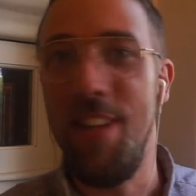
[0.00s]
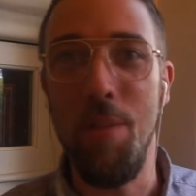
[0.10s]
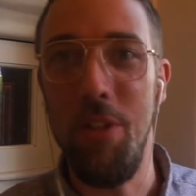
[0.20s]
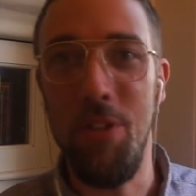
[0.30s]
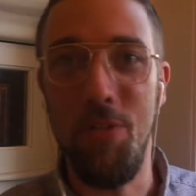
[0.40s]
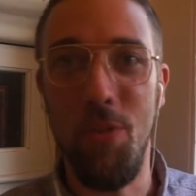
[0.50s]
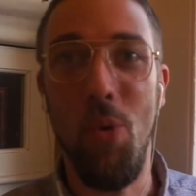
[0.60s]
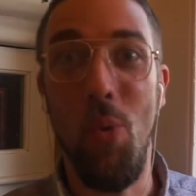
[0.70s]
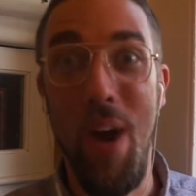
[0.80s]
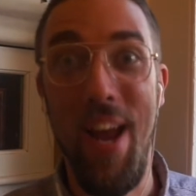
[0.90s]
is a
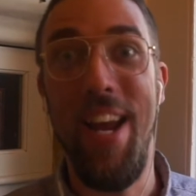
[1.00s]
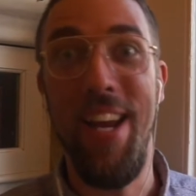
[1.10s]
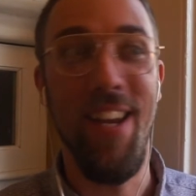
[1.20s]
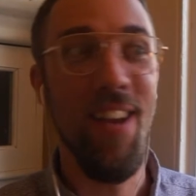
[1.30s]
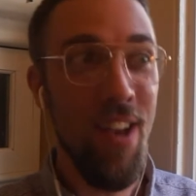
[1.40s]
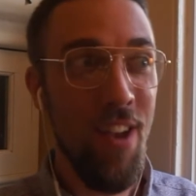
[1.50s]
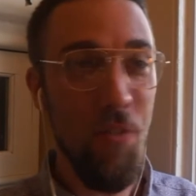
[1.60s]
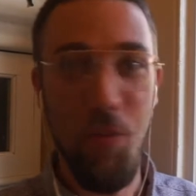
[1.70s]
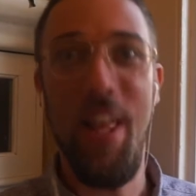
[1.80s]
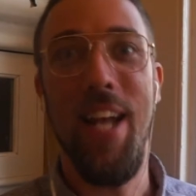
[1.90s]
beautiful way
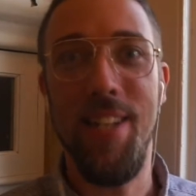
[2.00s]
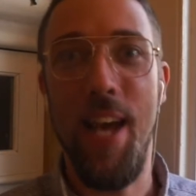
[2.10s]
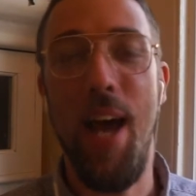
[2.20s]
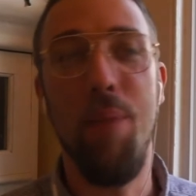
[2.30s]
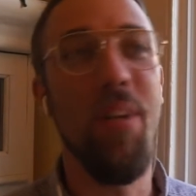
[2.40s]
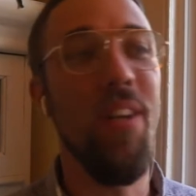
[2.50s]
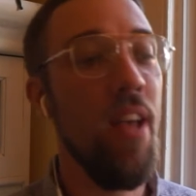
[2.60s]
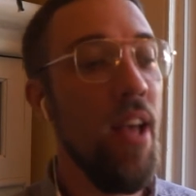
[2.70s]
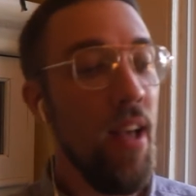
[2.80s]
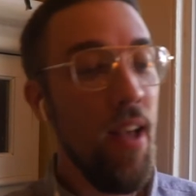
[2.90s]
for that to
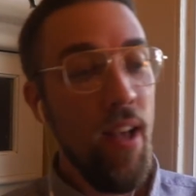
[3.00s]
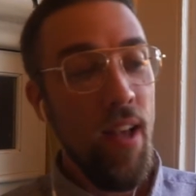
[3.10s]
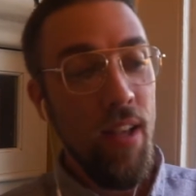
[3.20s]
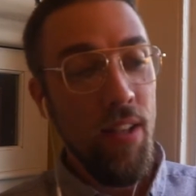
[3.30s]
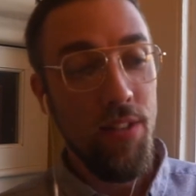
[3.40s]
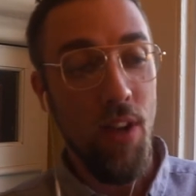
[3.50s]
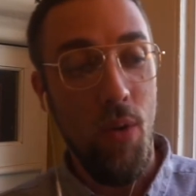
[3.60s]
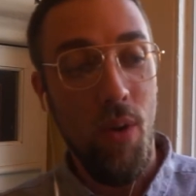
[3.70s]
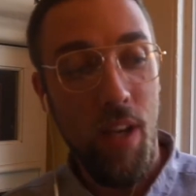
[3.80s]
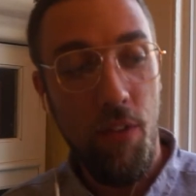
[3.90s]
happen.
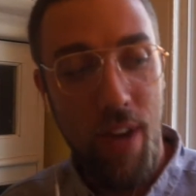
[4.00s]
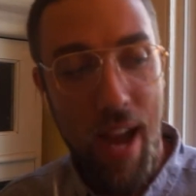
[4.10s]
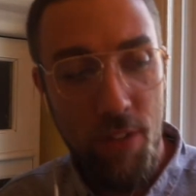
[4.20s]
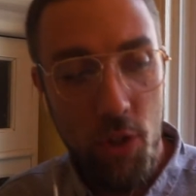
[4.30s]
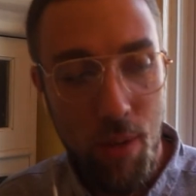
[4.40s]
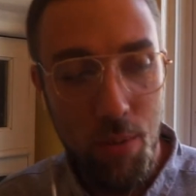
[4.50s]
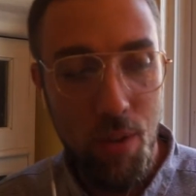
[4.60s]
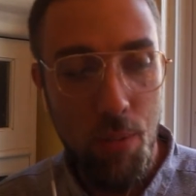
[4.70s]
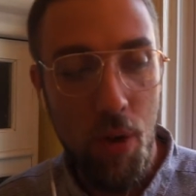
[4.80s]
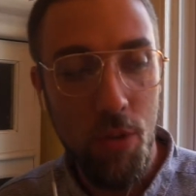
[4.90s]
So if you're having
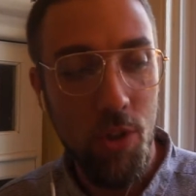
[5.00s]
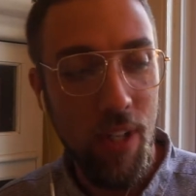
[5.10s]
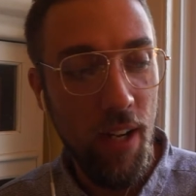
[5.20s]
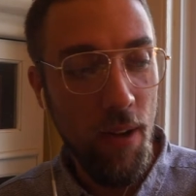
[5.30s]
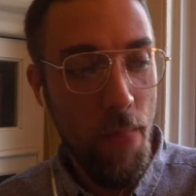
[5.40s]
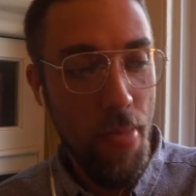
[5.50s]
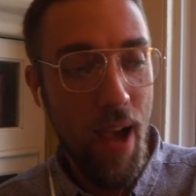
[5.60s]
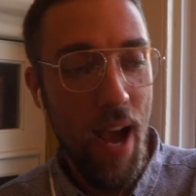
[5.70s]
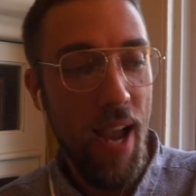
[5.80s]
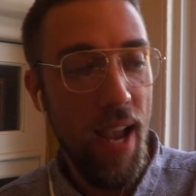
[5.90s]
trouble with poetry,
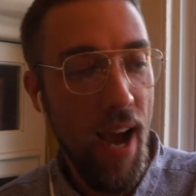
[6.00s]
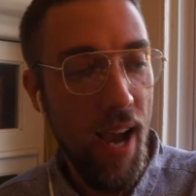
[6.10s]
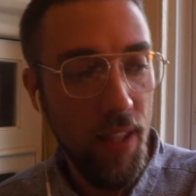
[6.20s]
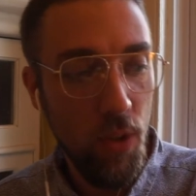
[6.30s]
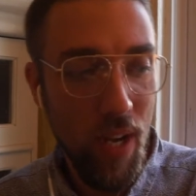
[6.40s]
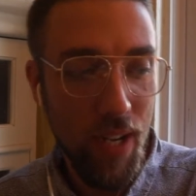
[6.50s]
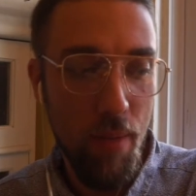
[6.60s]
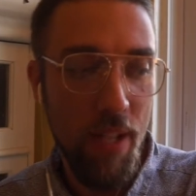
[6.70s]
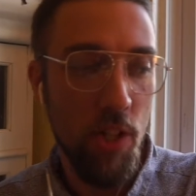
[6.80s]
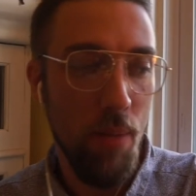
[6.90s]
I highly
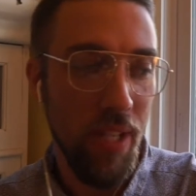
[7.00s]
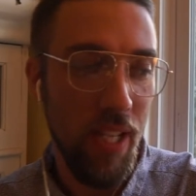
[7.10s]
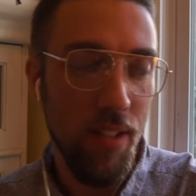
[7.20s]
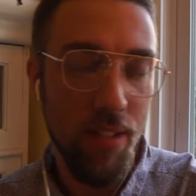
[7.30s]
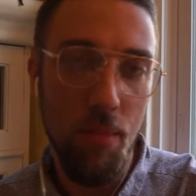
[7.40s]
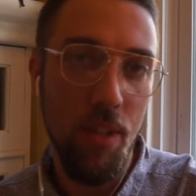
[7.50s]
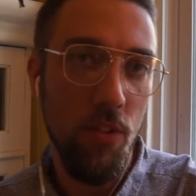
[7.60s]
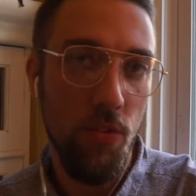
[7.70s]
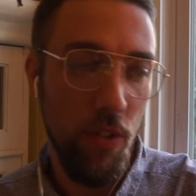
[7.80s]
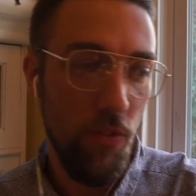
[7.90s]
recommend jumping into some
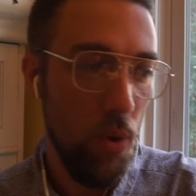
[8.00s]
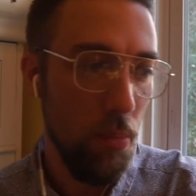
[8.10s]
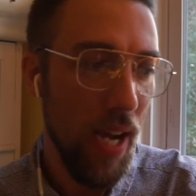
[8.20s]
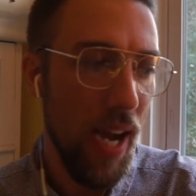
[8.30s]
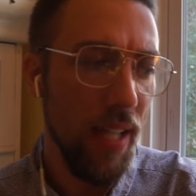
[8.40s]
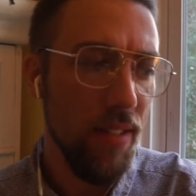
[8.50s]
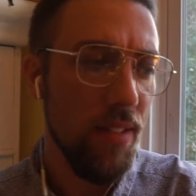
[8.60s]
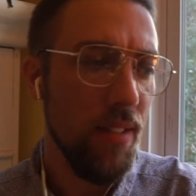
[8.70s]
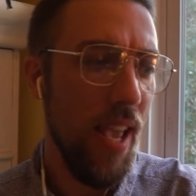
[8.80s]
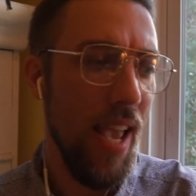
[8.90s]
of these freeform
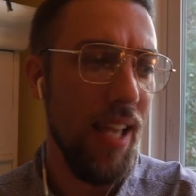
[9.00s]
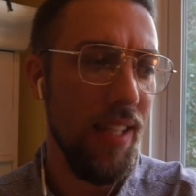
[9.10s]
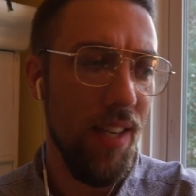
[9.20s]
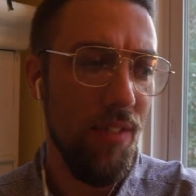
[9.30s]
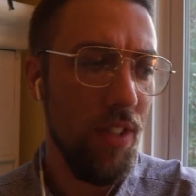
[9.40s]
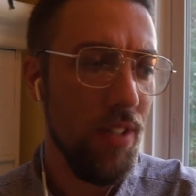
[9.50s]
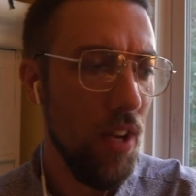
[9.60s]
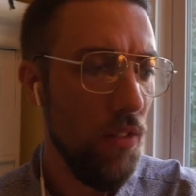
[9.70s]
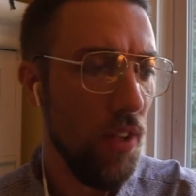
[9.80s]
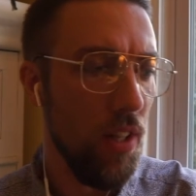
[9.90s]
guys and giving
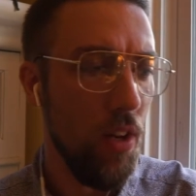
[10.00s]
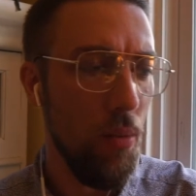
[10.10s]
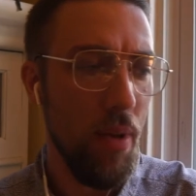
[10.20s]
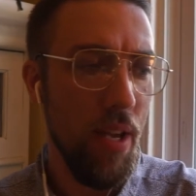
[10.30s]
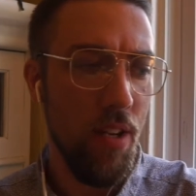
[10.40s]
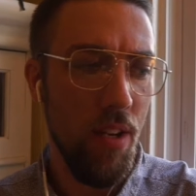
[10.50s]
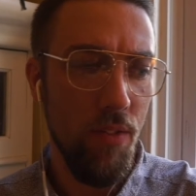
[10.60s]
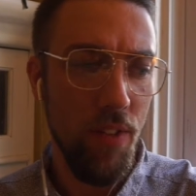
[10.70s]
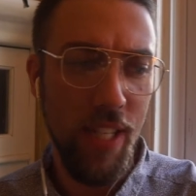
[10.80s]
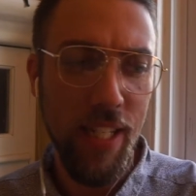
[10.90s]
yourself a little bit
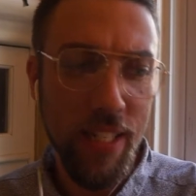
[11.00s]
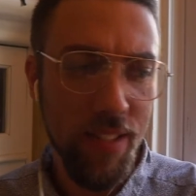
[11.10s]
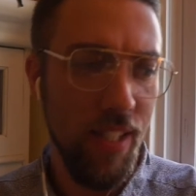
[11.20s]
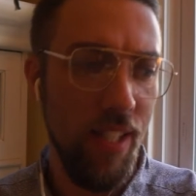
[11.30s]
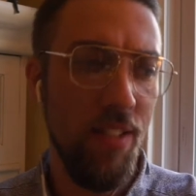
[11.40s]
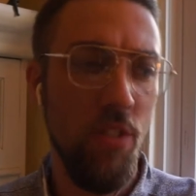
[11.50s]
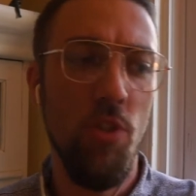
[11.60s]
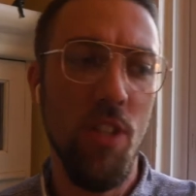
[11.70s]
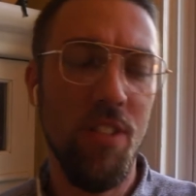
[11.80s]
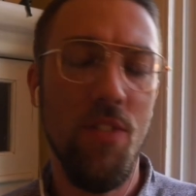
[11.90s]
of leniency
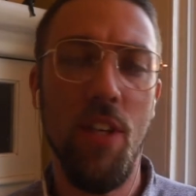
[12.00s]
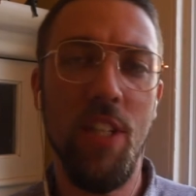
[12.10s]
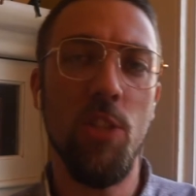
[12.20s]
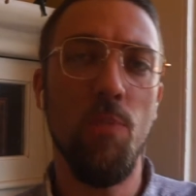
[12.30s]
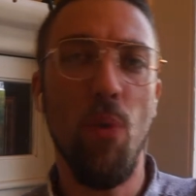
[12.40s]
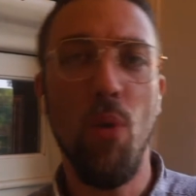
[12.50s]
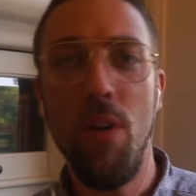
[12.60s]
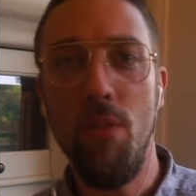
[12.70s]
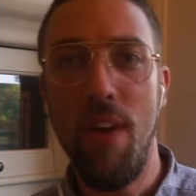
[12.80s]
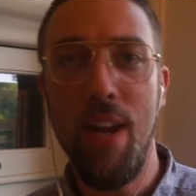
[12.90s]
to just
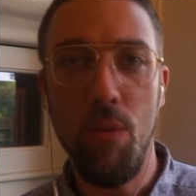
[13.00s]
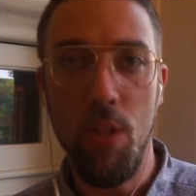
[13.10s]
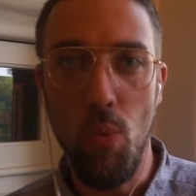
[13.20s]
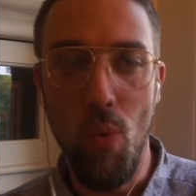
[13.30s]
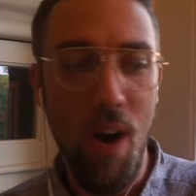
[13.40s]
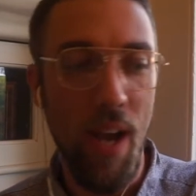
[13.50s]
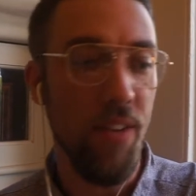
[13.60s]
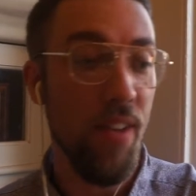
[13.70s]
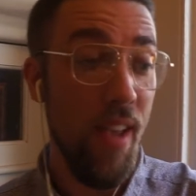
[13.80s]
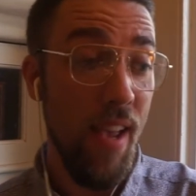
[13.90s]
explore and find what you
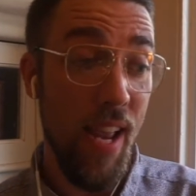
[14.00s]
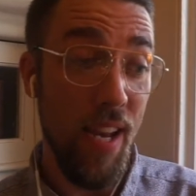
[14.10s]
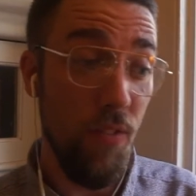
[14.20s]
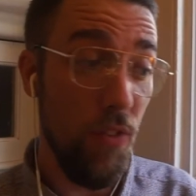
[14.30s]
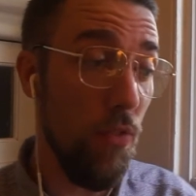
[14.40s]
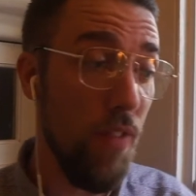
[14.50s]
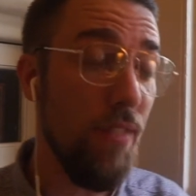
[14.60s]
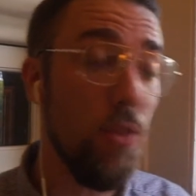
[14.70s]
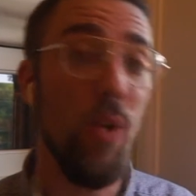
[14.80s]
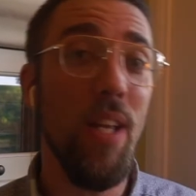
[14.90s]
want. And if you've
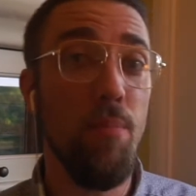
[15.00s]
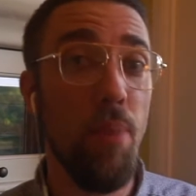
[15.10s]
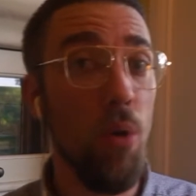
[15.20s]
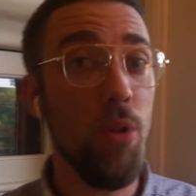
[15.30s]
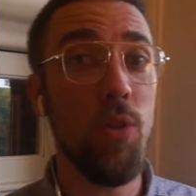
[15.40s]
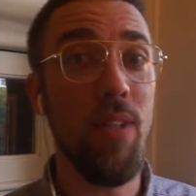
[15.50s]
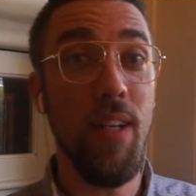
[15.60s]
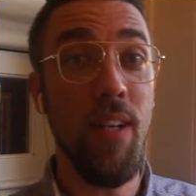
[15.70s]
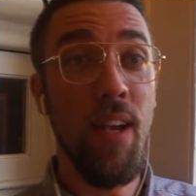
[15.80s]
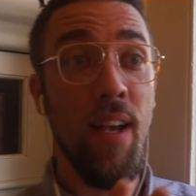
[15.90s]
never written
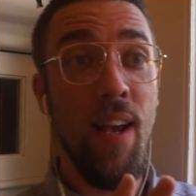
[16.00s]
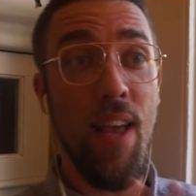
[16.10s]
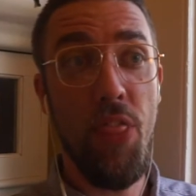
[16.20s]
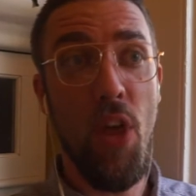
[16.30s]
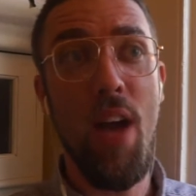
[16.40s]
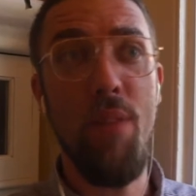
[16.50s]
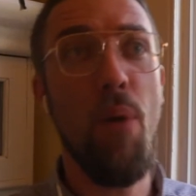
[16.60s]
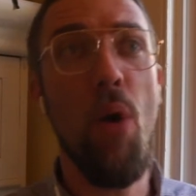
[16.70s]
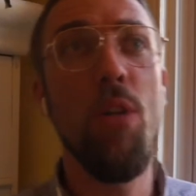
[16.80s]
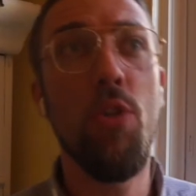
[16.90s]
poetry and
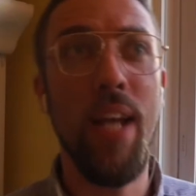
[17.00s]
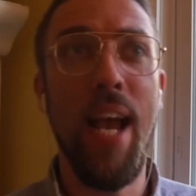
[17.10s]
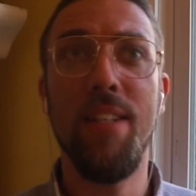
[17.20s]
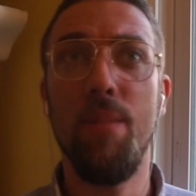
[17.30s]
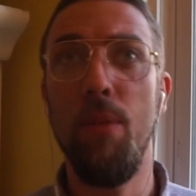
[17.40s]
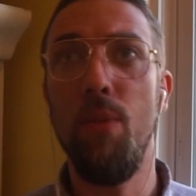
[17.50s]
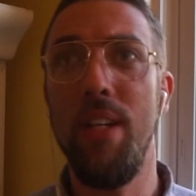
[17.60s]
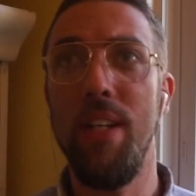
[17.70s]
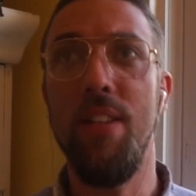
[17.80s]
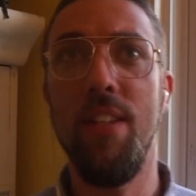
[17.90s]
thought poetry has to be
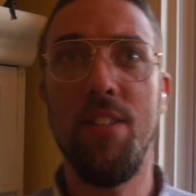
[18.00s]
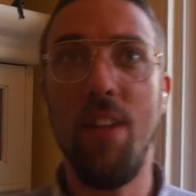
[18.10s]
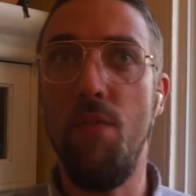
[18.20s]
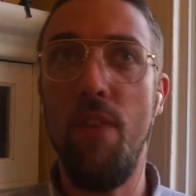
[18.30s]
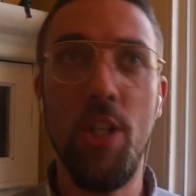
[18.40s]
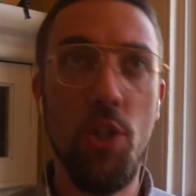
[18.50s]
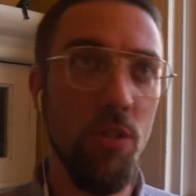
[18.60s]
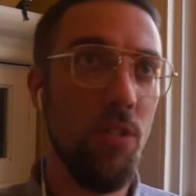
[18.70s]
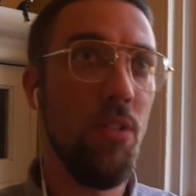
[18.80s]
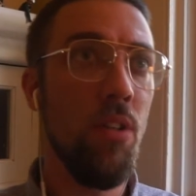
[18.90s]
written in this
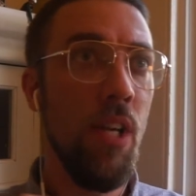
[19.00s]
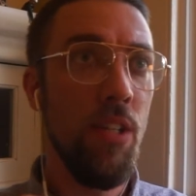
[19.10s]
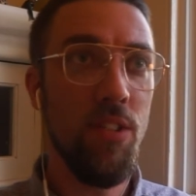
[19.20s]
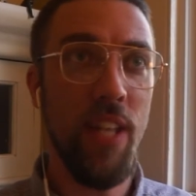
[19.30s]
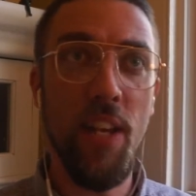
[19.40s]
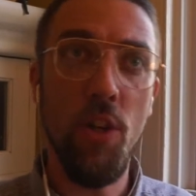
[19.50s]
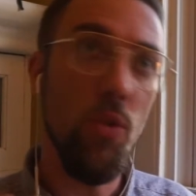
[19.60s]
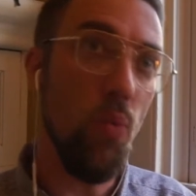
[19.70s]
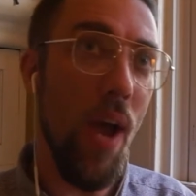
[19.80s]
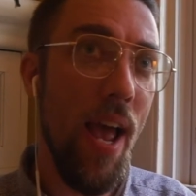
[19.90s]
conventional,
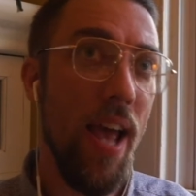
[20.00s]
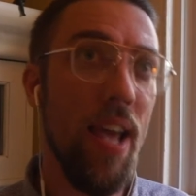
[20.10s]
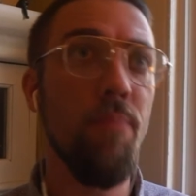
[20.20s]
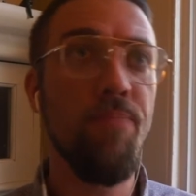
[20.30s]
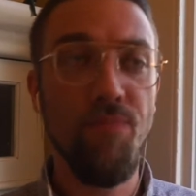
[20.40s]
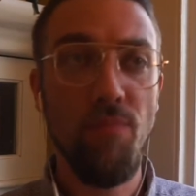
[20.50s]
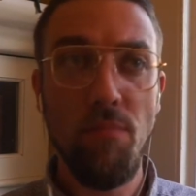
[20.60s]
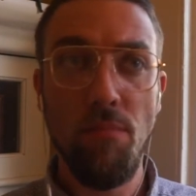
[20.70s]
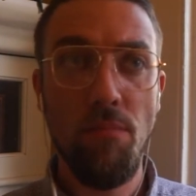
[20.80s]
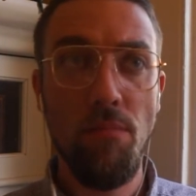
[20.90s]
standard way,
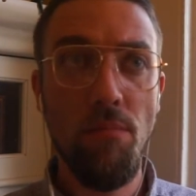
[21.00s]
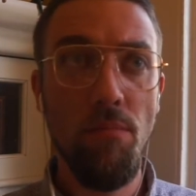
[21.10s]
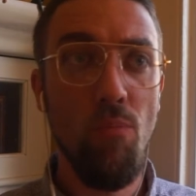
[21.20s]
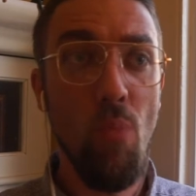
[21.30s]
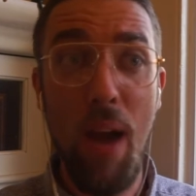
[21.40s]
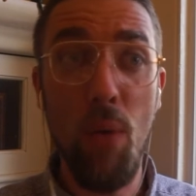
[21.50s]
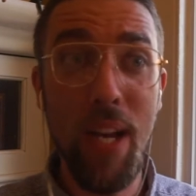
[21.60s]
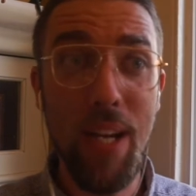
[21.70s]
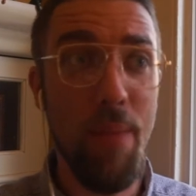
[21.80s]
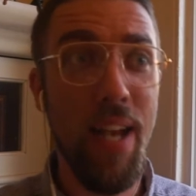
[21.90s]
I
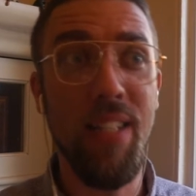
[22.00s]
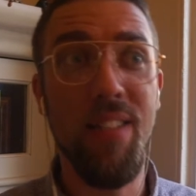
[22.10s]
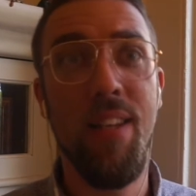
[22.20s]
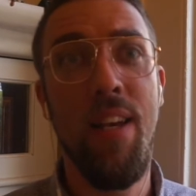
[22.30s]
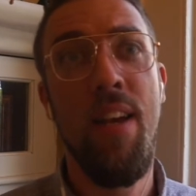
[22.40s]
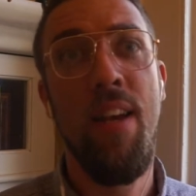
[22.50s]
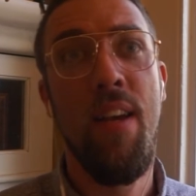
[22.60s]
recommend